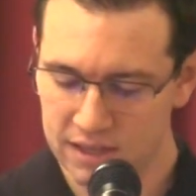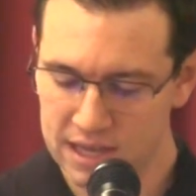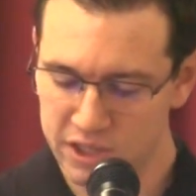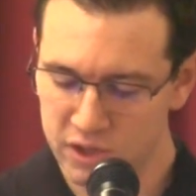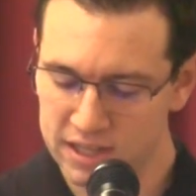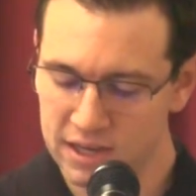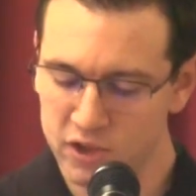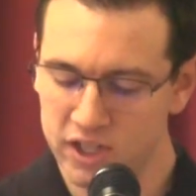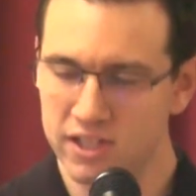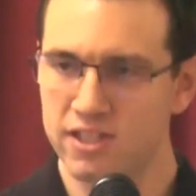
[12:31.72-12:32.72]
And so that's
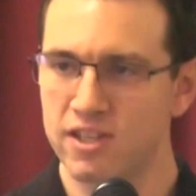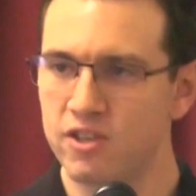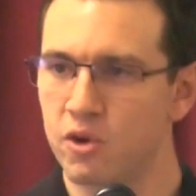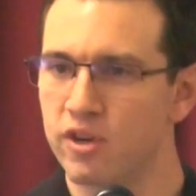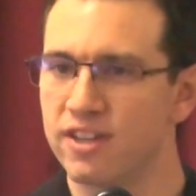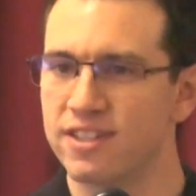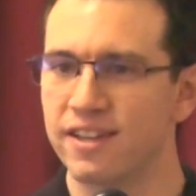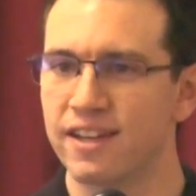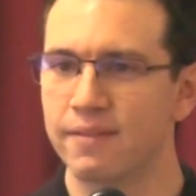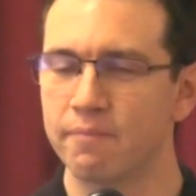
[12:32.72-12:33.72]
how Jesus endured. He
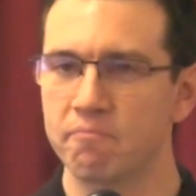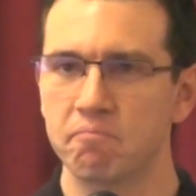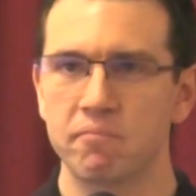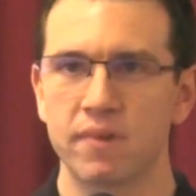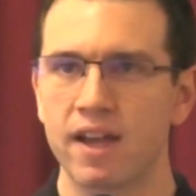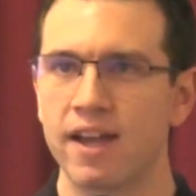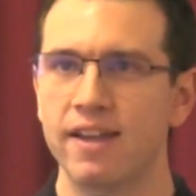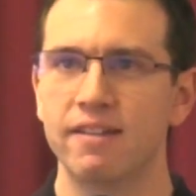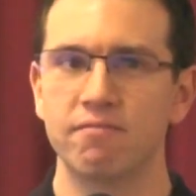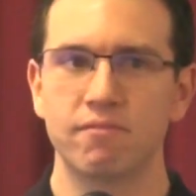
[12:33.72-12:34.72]
said,
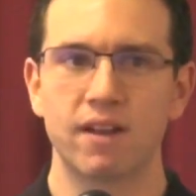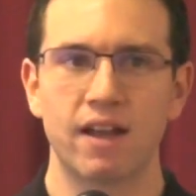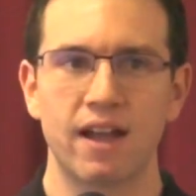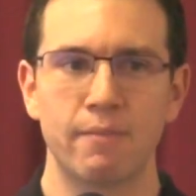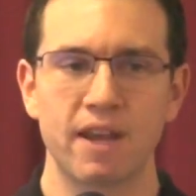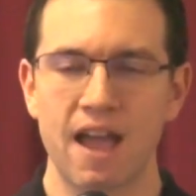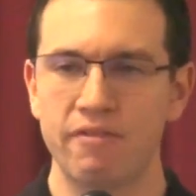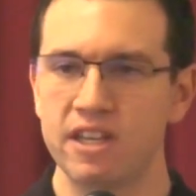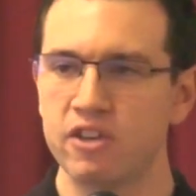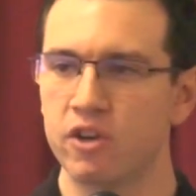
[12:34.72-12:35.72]
I, I'm going to
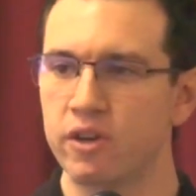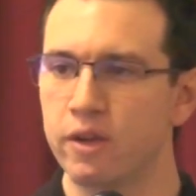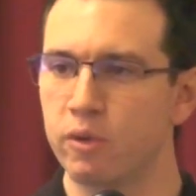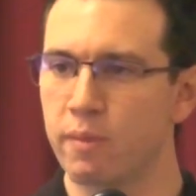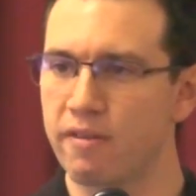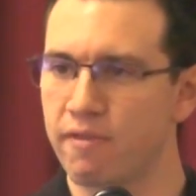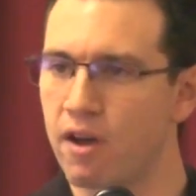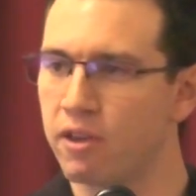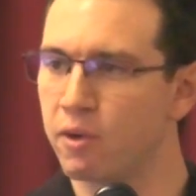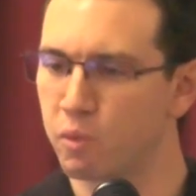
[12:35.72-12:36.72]
have eternity with my
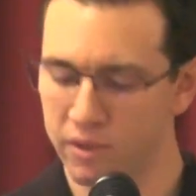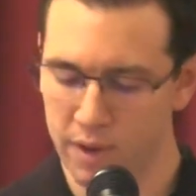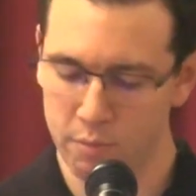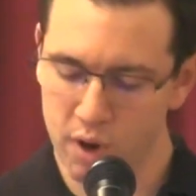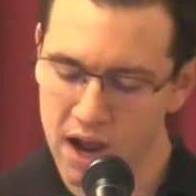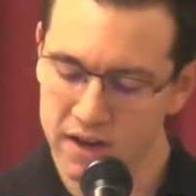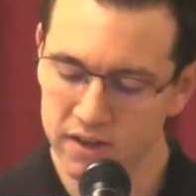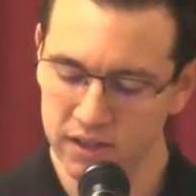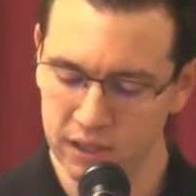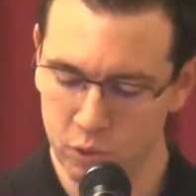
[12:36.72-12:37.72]
Father and with my
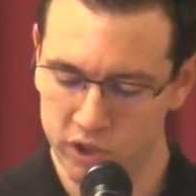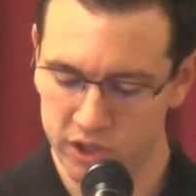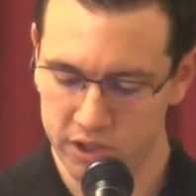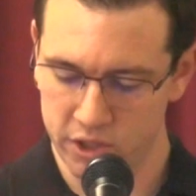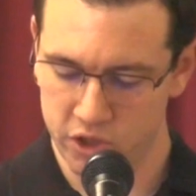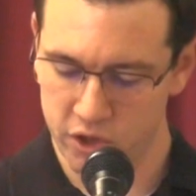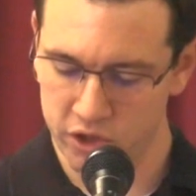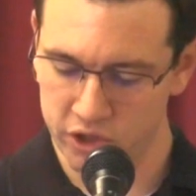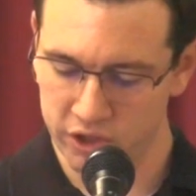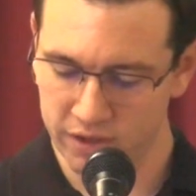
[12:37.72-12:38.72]
bride, which is the
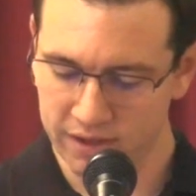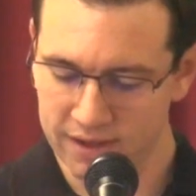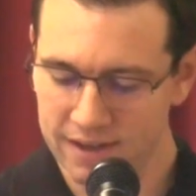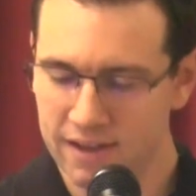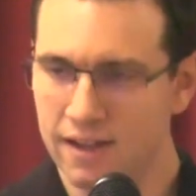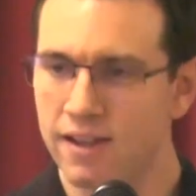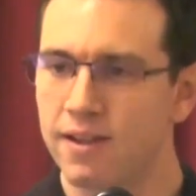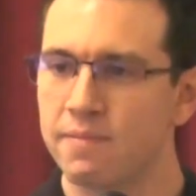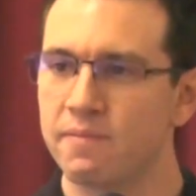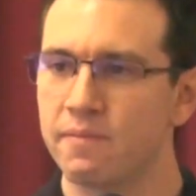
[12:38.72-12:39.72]
church.
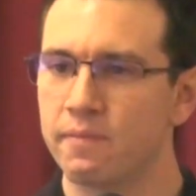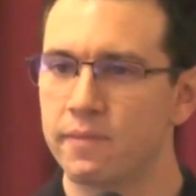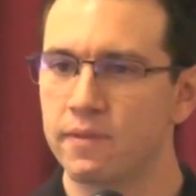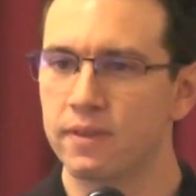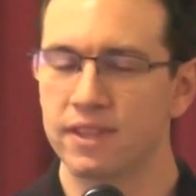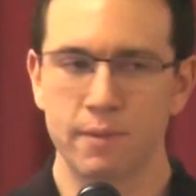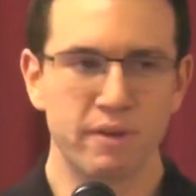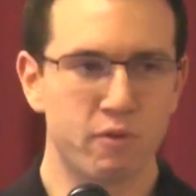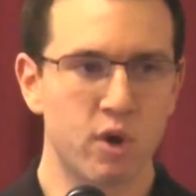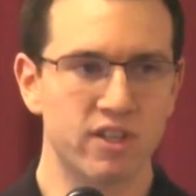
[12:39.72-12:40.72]
Um, let
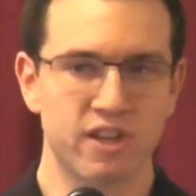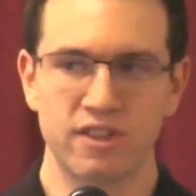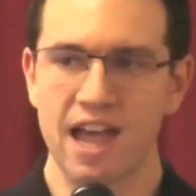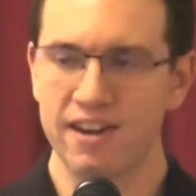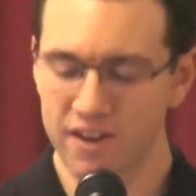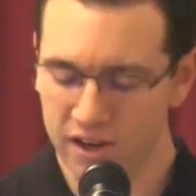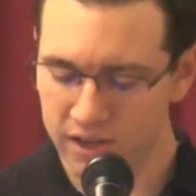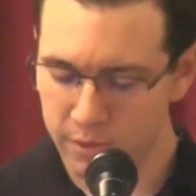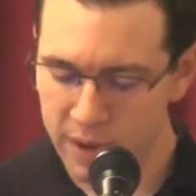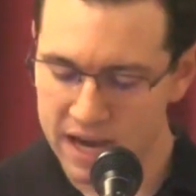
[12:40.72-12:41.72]
me focus on that, not
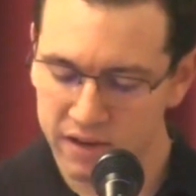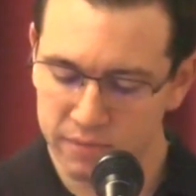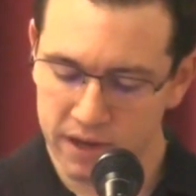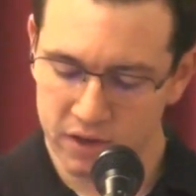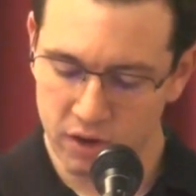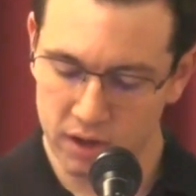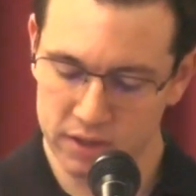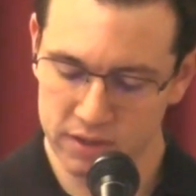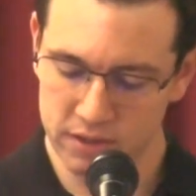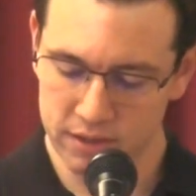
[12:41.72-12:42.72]
on the pain of my
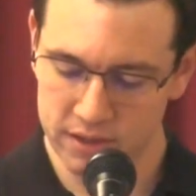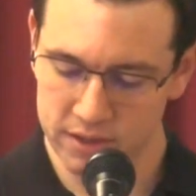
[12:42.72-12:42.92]
cross.